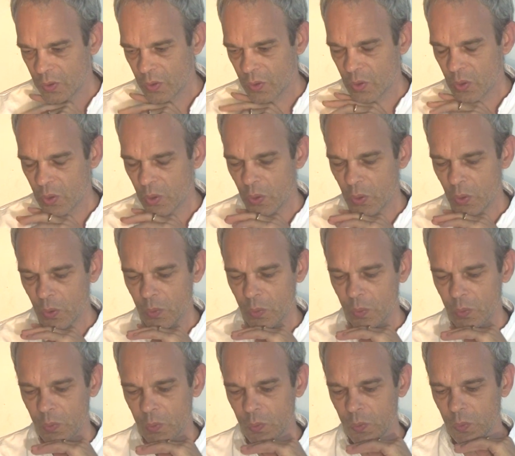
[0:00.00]
So,
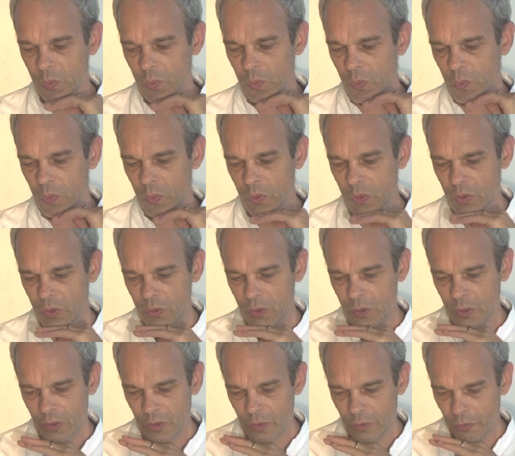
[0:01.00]

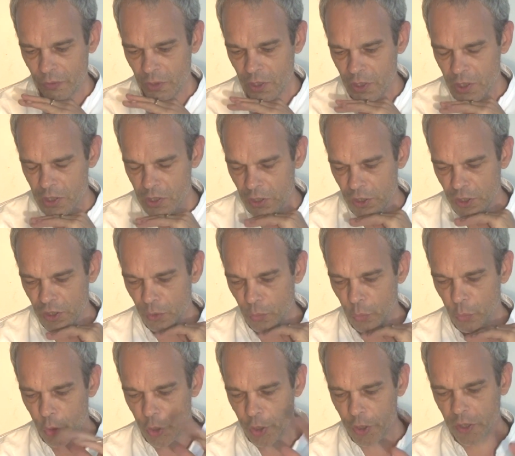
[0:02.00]
fear is a little
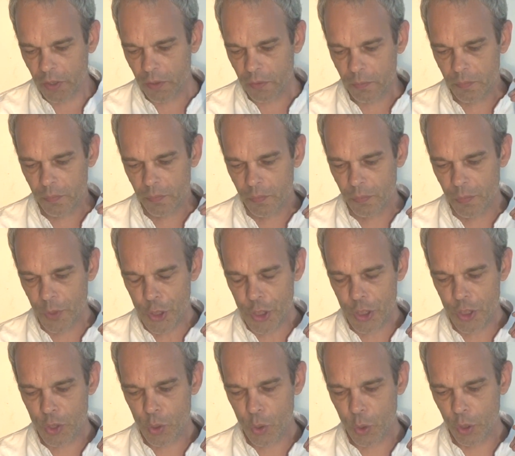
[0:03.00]
warning, which
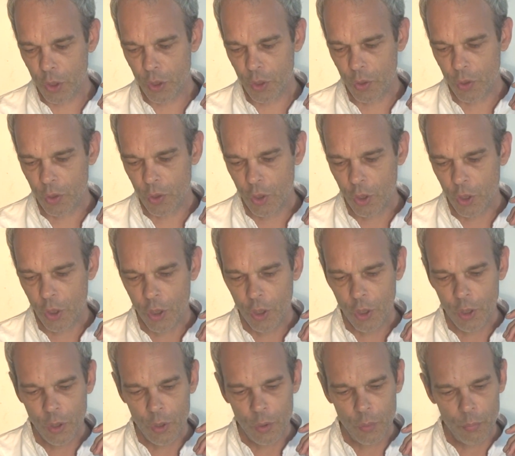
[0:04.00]
is good,
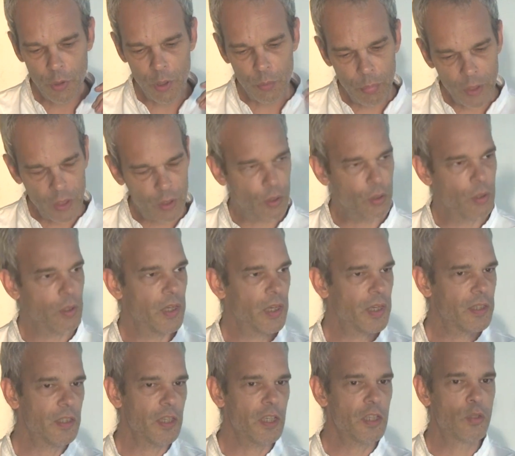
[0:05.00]
but beyond
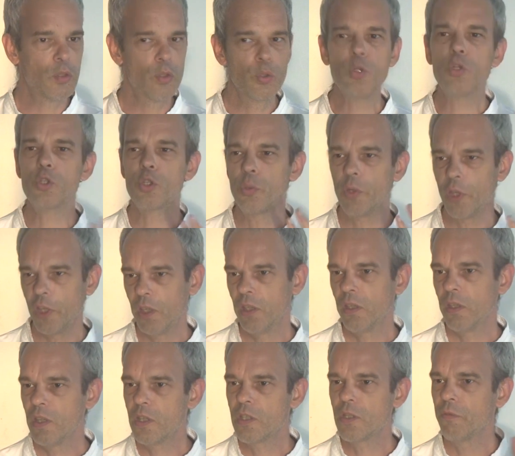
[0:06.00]
that, it usually
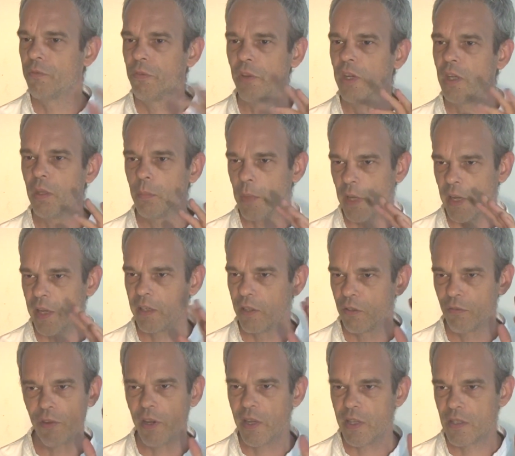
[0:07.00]
is a very bad
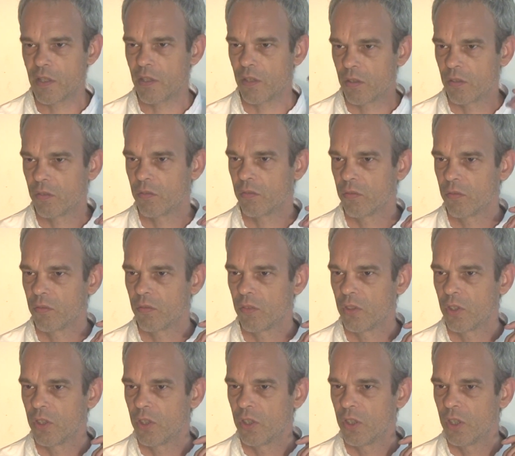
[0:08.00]
advisor.
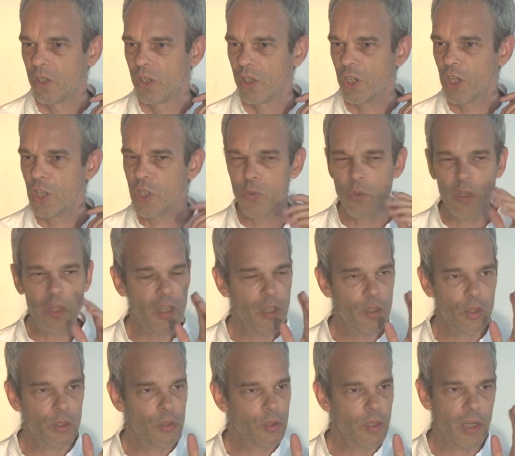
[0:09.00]
It's really
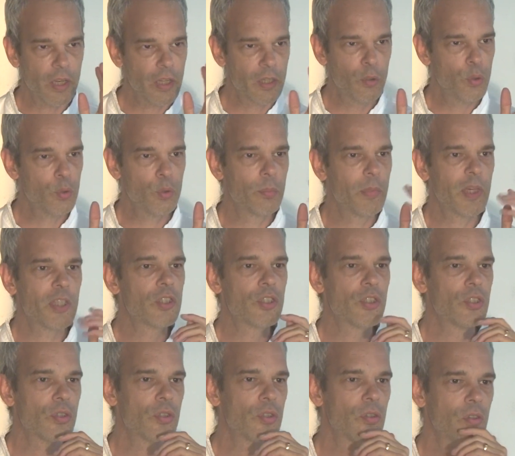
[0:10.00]
not telling you
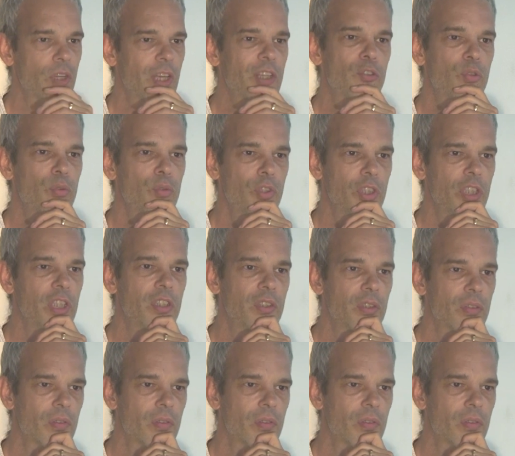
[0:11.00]
much that you need.